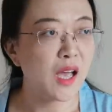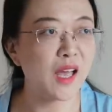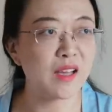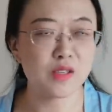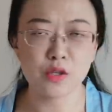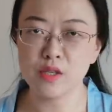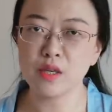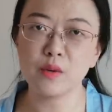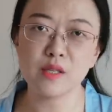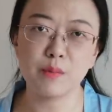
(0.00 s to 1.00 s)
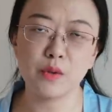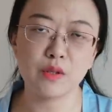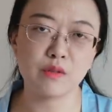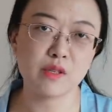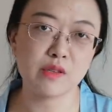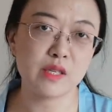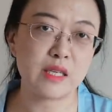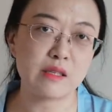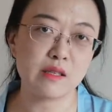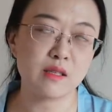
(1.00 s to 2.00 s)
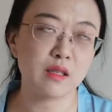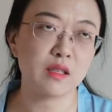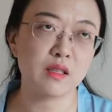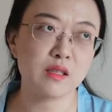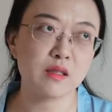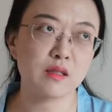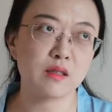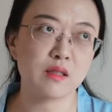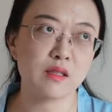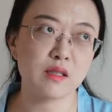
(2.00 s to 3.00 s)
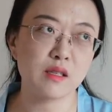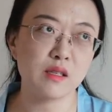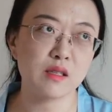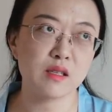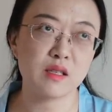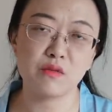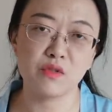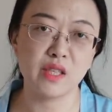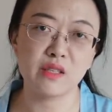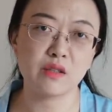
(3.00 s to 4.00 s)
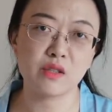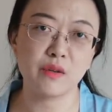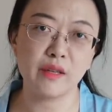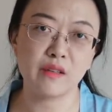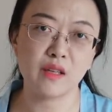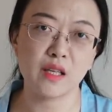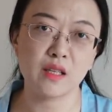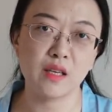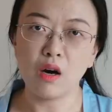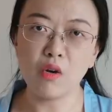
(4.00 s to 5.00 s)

And Cersei, what's the point of Cersei existing in this season? Because she really didn't do anything.